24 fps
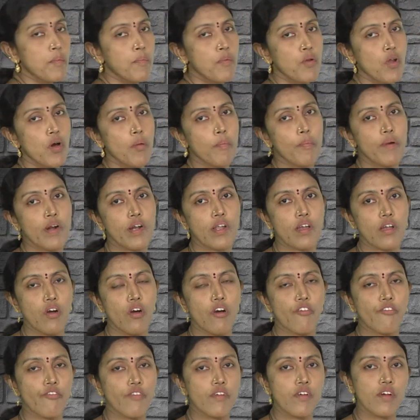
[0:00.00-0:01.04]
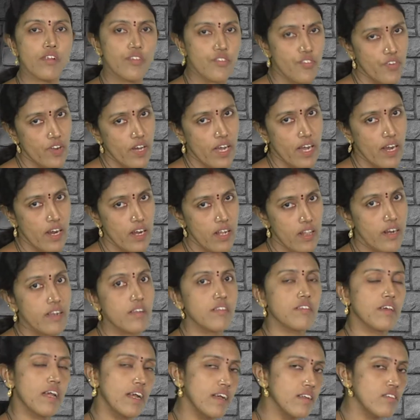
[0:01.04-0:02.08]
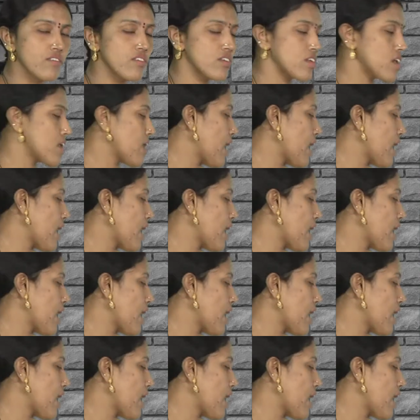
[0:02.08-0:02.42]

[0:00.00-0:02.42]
property of triangle, that is exterior